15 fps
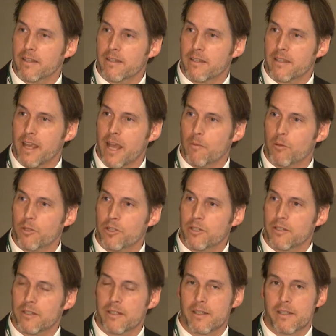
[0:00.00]

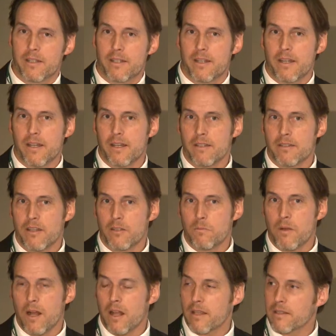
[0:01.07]
established such
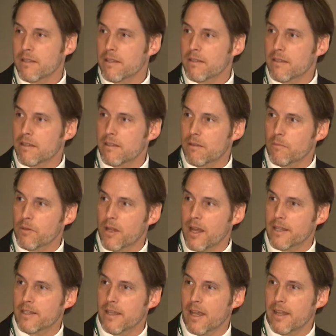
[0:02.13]
policies as
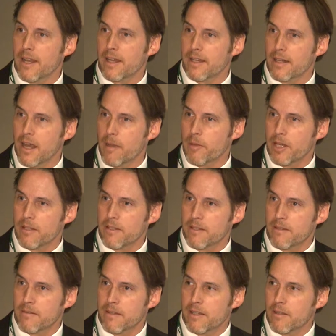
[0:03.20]
supply-side economics,